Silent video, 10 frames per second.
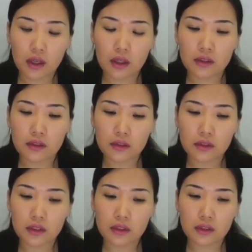And
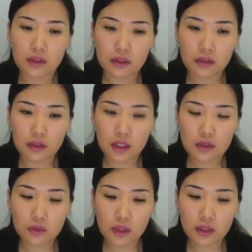the
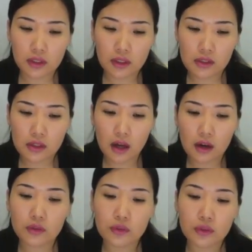last one is
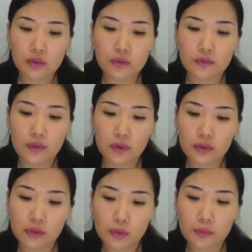how to use
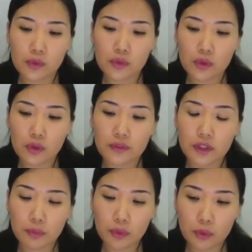for loop to
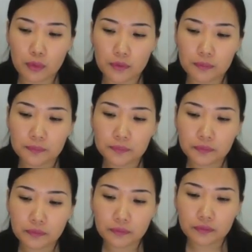solve the problem
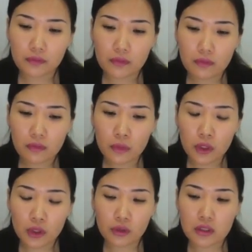
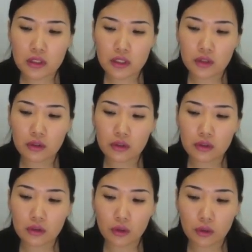You can see
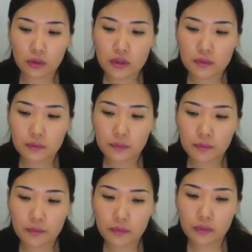your codes,
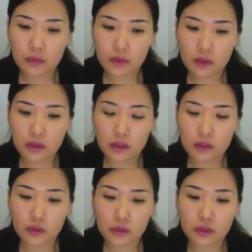
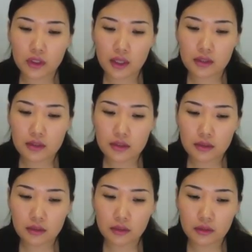the 2 tasks